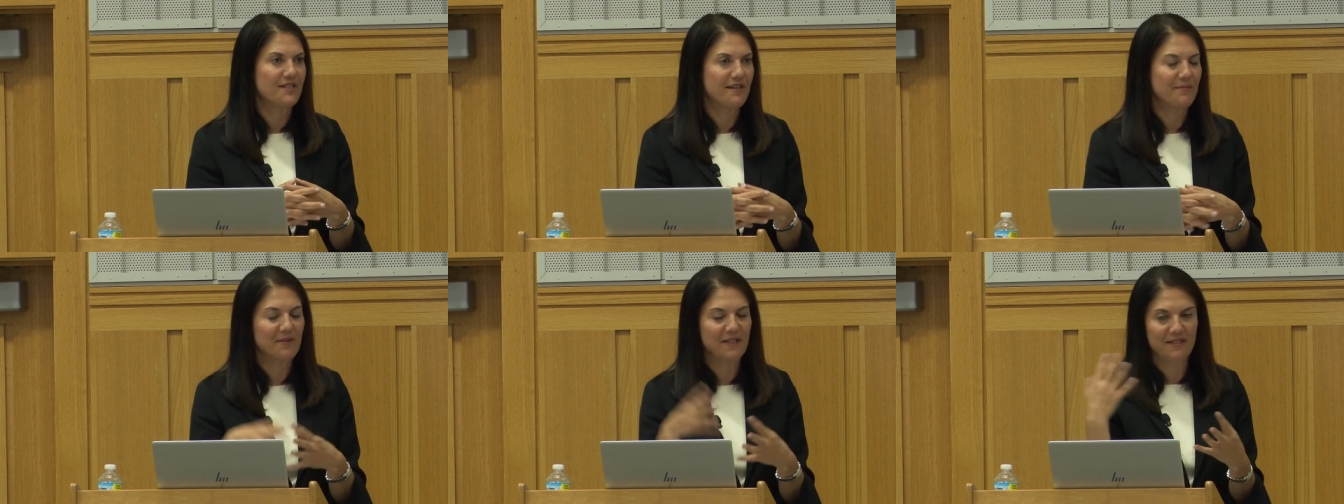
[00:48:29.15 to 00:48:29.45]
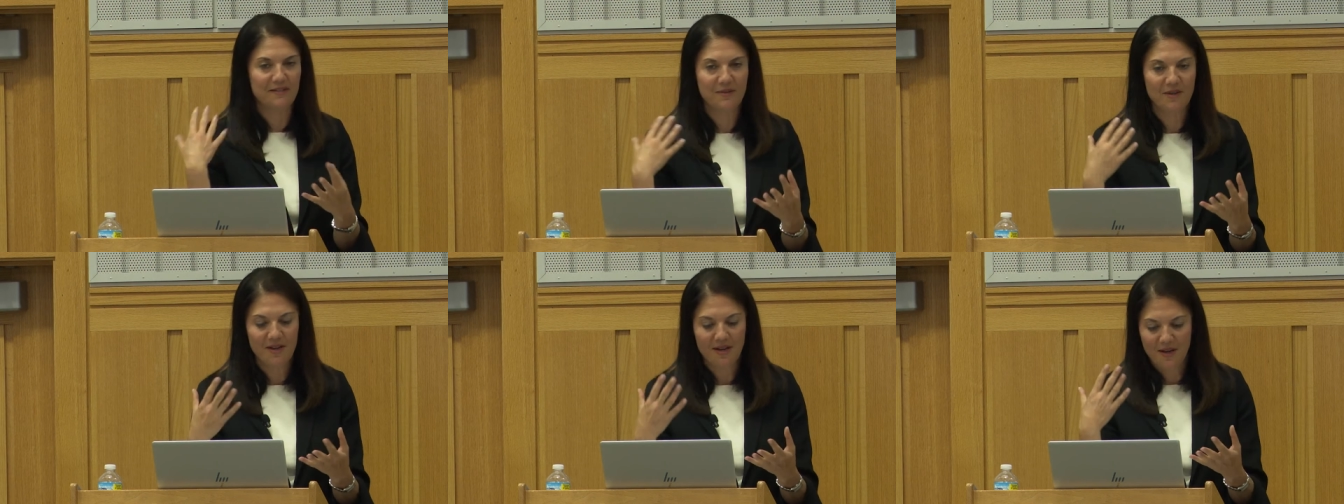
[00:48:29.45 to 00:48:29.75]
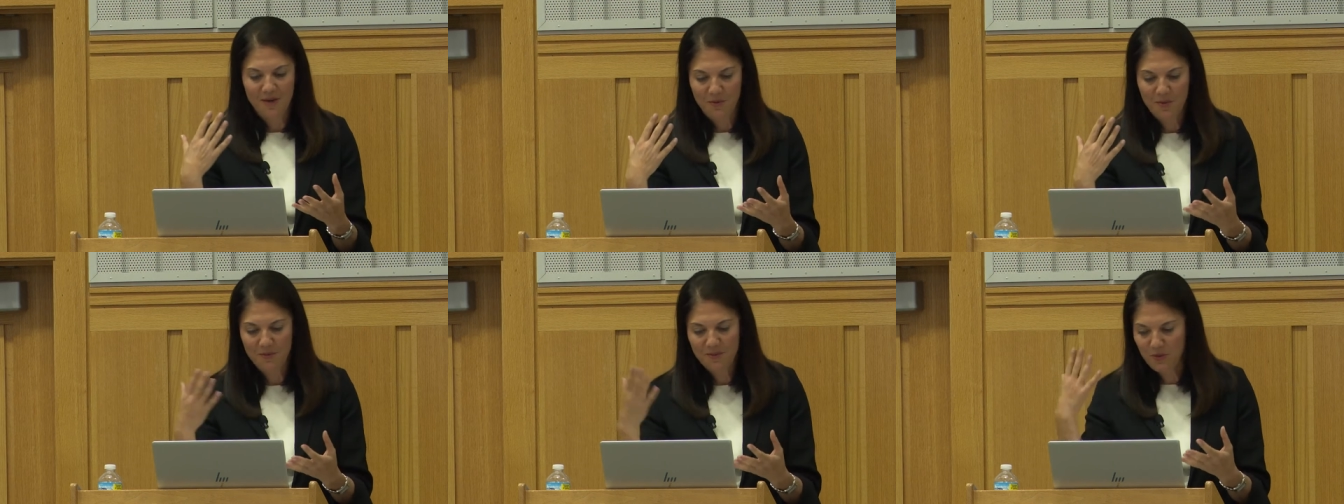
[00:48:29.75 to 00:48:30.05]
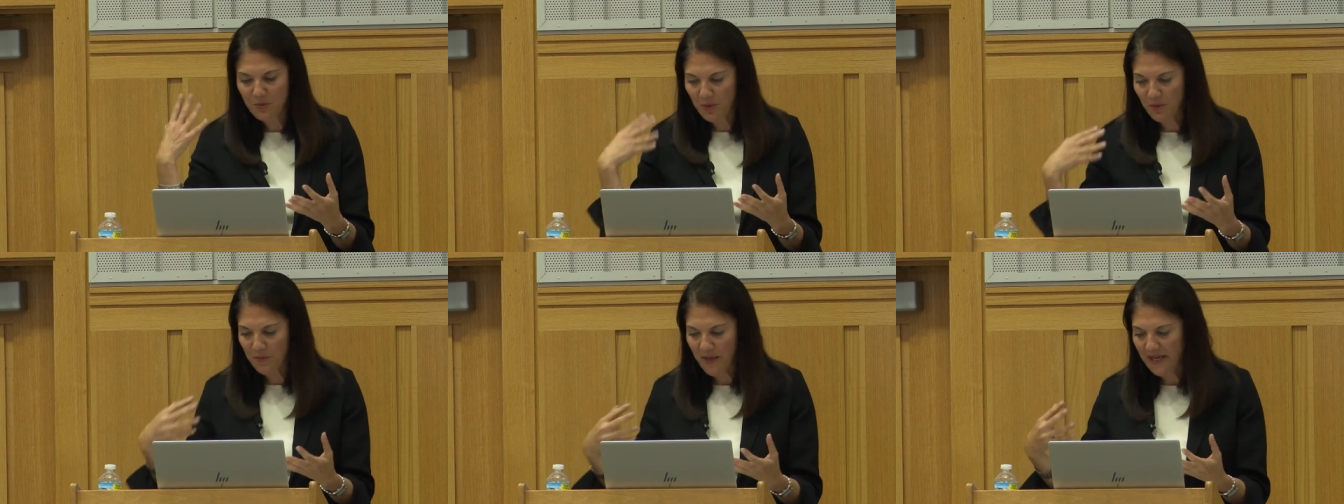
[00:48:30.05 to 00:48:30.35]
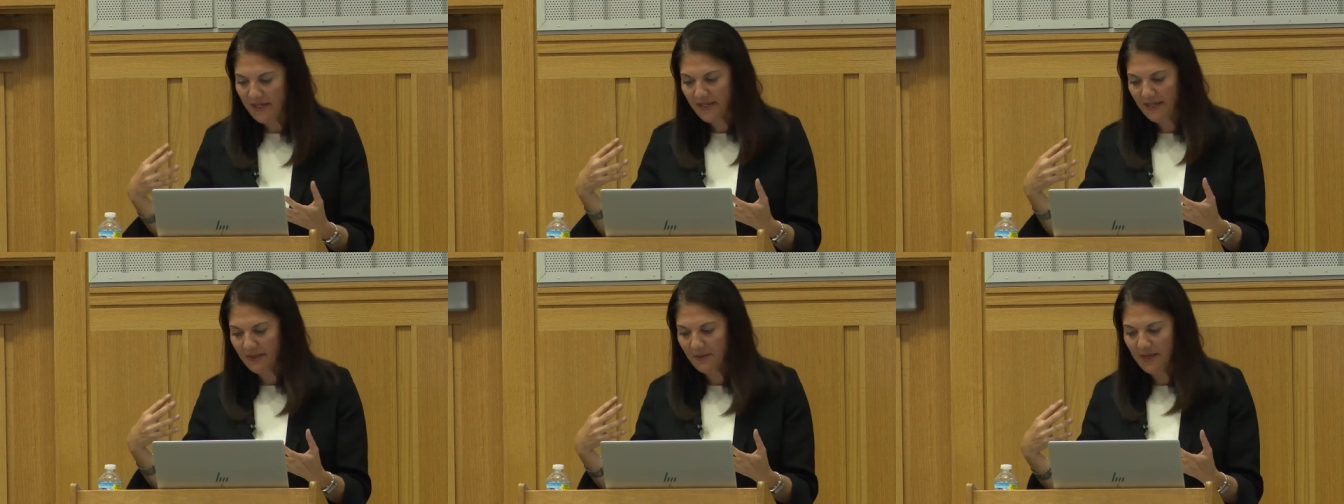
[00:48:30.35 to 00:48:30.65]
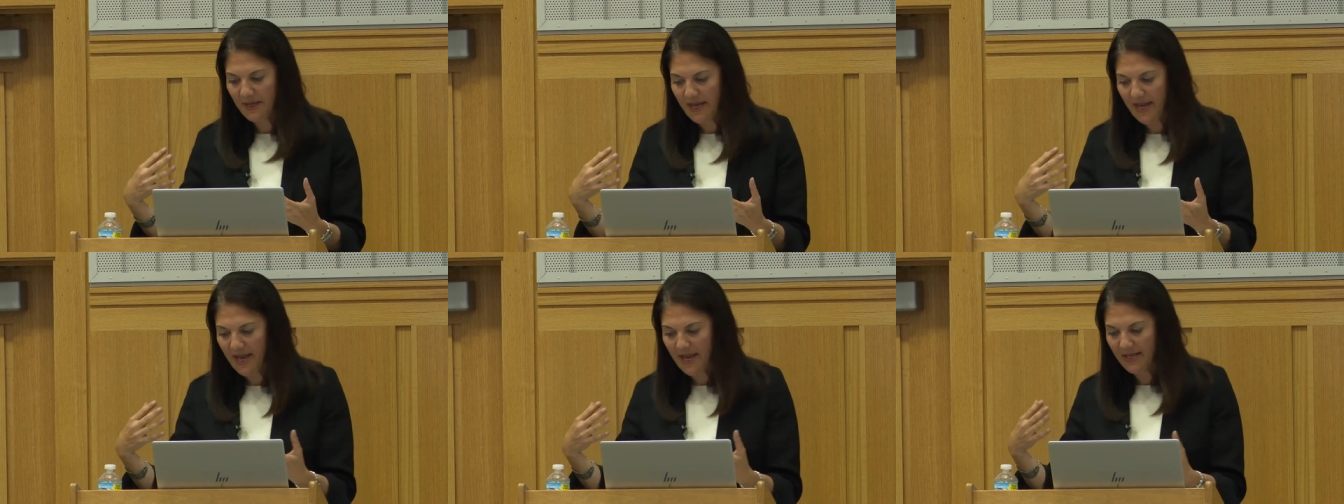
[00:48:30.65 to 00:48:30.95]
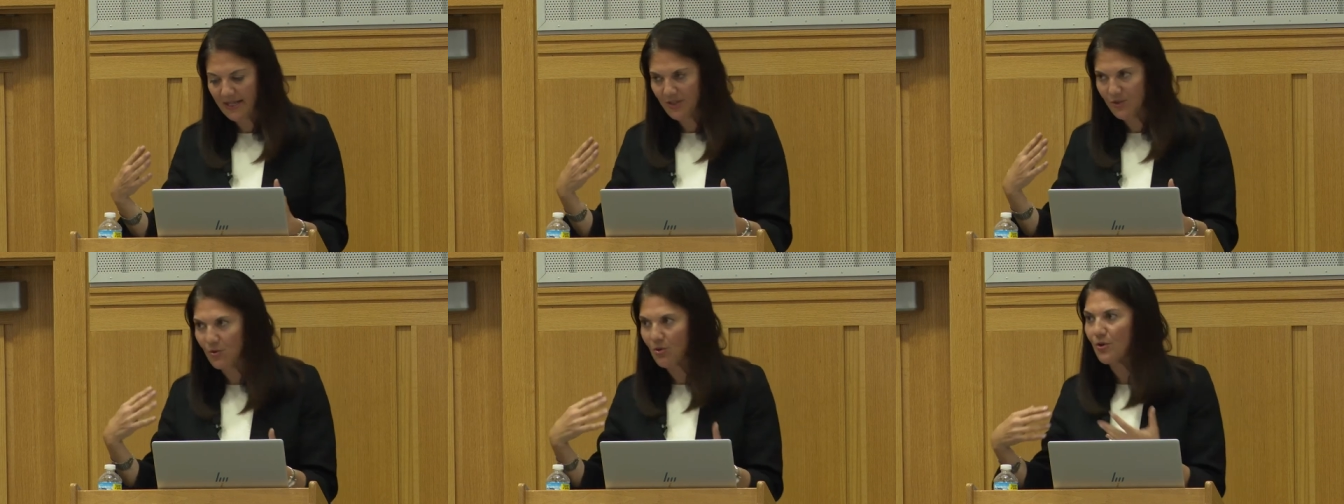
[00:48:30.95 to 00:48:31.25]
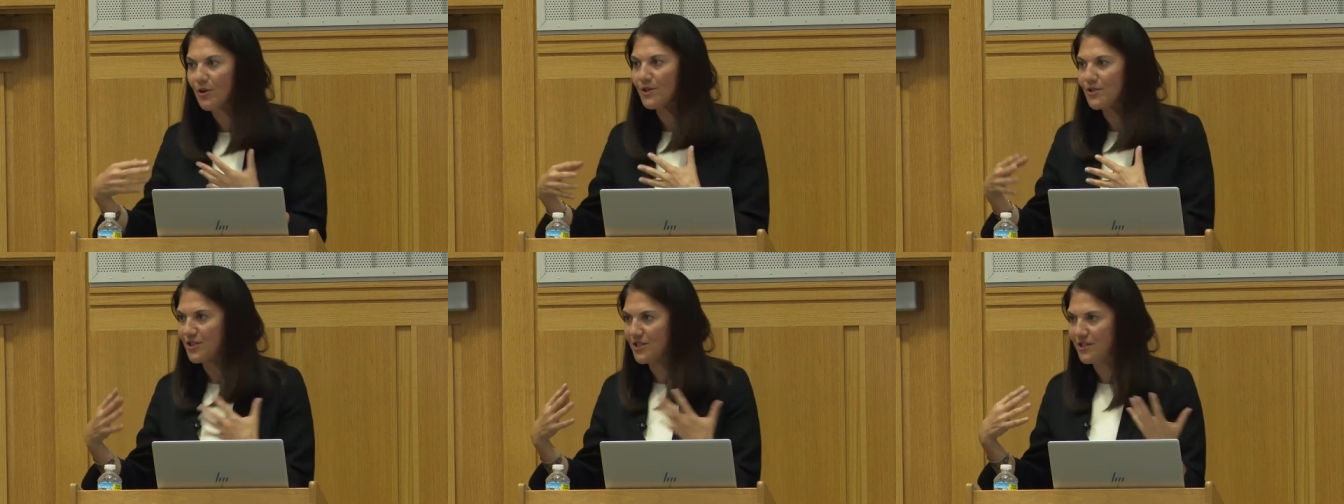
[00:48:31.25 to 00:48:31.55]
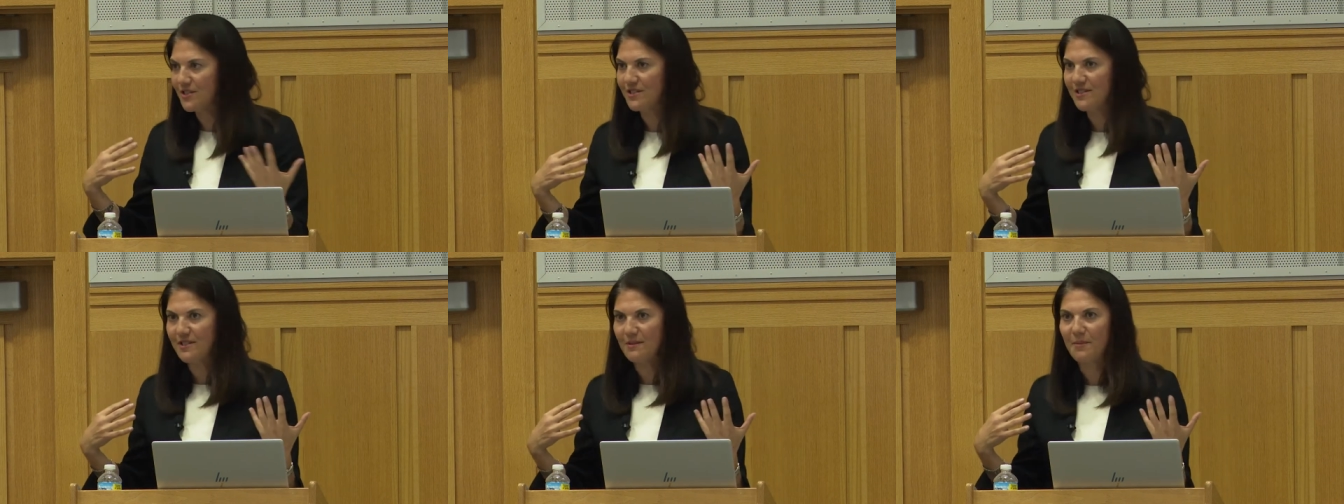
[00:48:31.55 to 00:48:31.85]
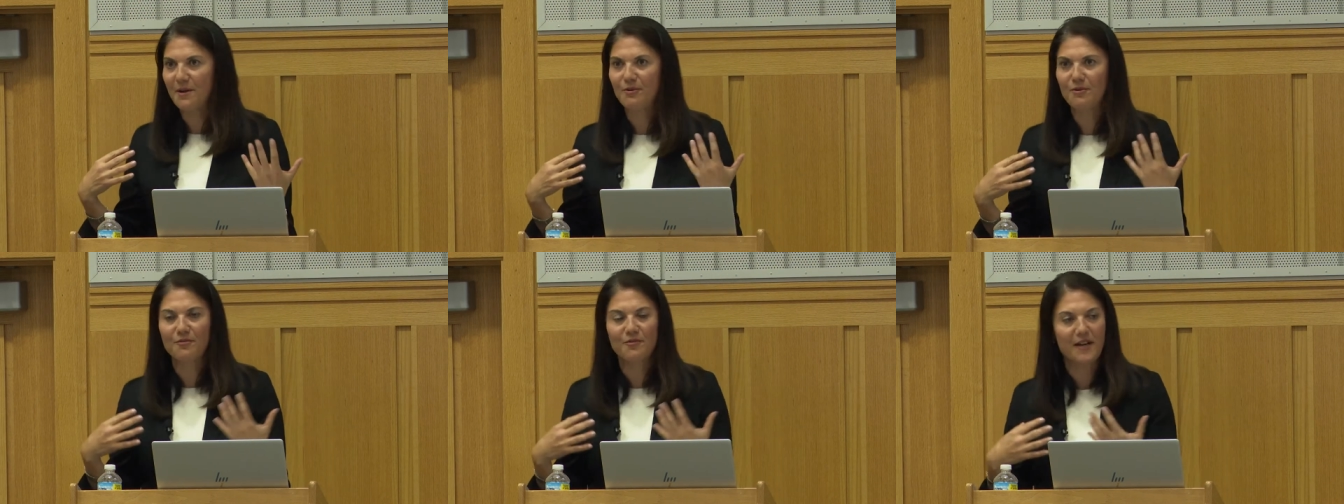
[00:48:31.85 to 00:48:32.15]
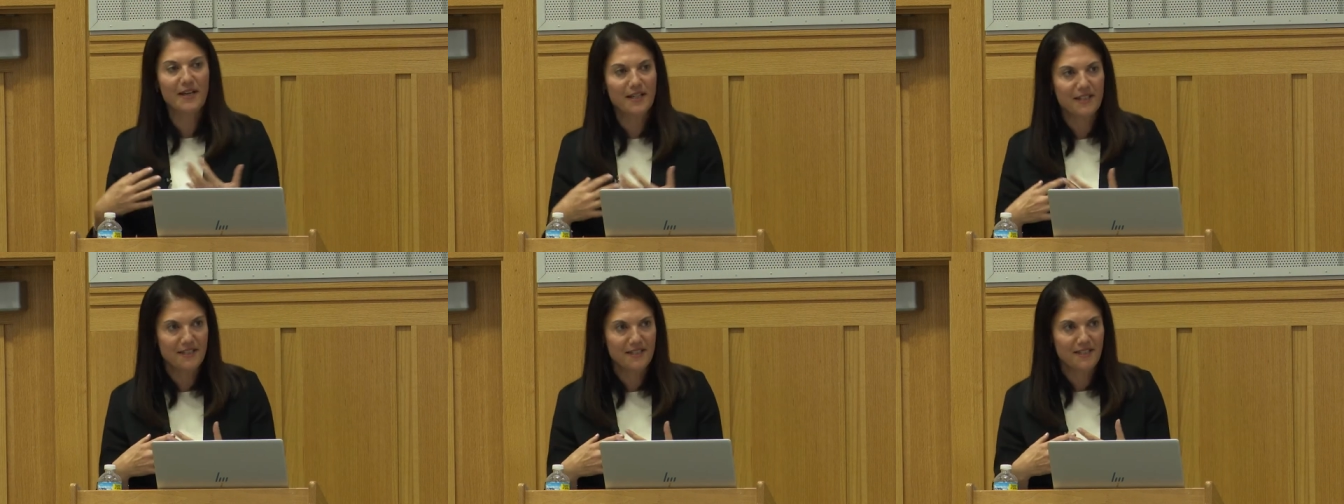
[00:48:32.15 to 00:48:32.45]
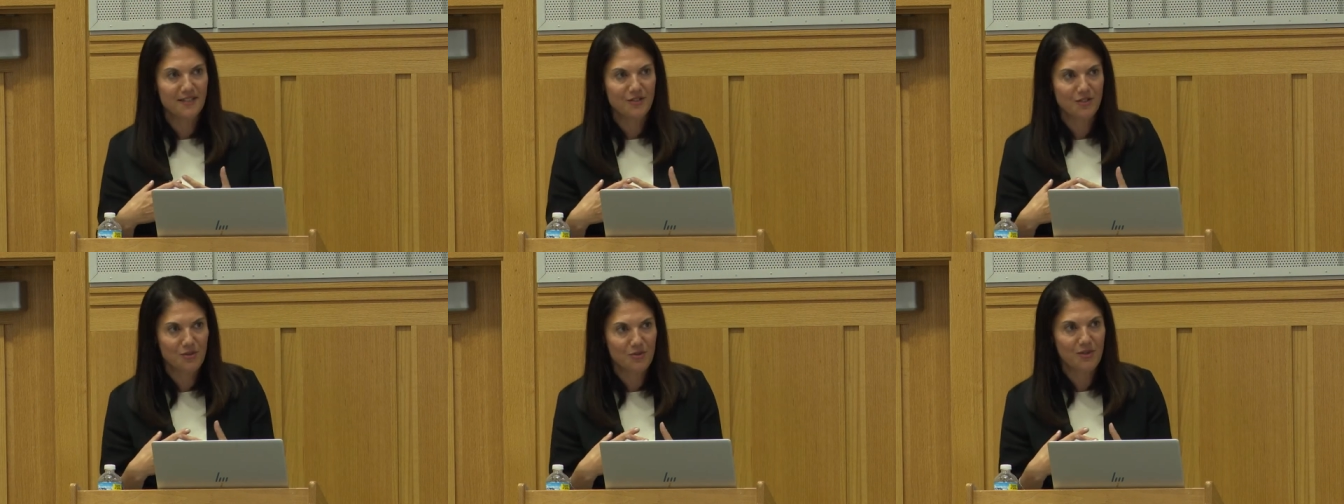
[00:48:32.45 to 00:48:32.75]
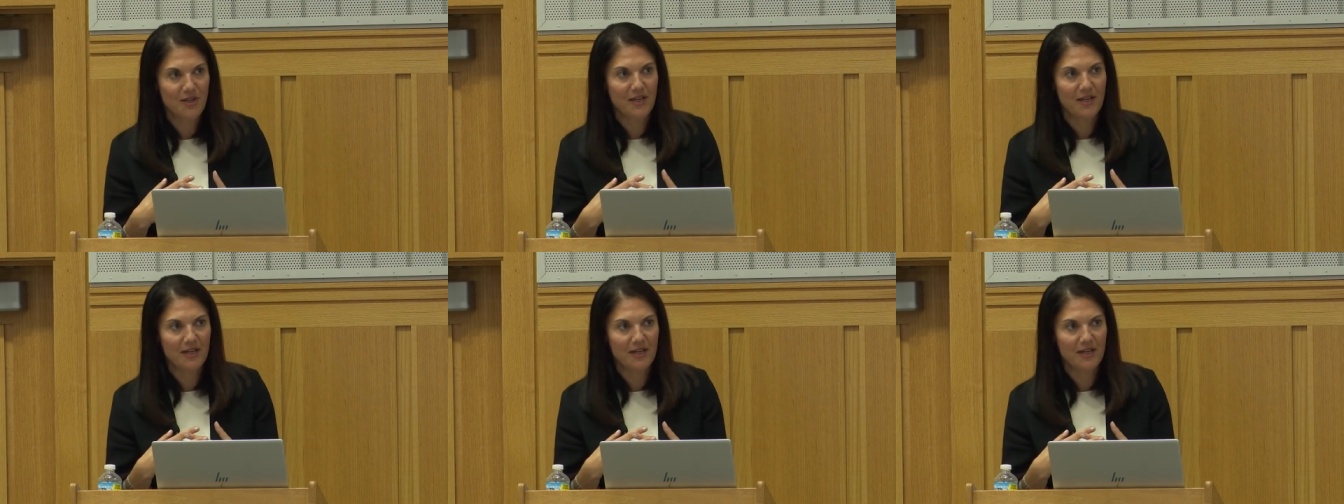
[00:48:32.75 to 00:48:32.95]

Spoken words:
I mean, Women's World Banking had its origins in the microfinance industry,